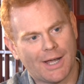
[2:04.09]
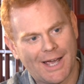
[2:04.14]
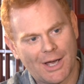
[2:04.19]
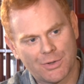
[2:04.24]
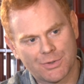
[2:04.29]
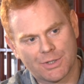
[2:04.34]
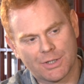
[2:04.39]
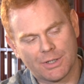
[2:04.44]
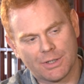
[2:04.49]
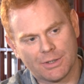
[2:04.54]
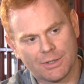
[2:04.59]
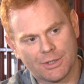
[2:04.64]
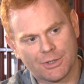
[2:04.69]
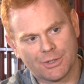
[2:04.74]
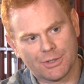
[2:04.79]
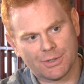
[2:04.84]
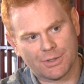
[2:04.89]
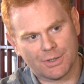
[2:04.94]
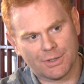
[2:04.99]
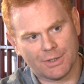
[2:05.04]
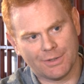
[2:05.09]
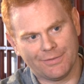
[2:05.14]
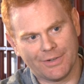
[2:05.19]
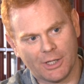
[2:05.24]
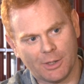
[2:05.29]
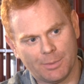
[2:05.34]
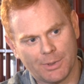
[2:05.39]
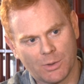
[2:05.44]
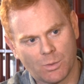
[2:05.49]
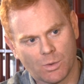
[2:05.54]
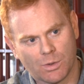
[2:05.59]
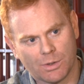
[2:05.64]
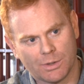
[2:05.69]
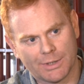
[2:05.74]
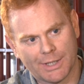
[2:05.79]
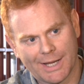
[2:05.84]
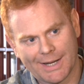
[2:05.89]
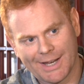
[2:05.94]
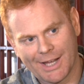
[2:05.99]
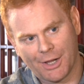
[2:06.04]
housing conditions in the developing
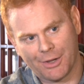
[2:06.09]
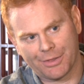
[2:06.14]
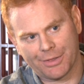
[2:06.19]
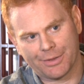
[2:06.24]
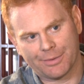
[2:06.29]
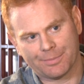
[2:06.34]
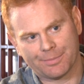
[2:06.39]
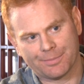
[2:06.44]
world and health?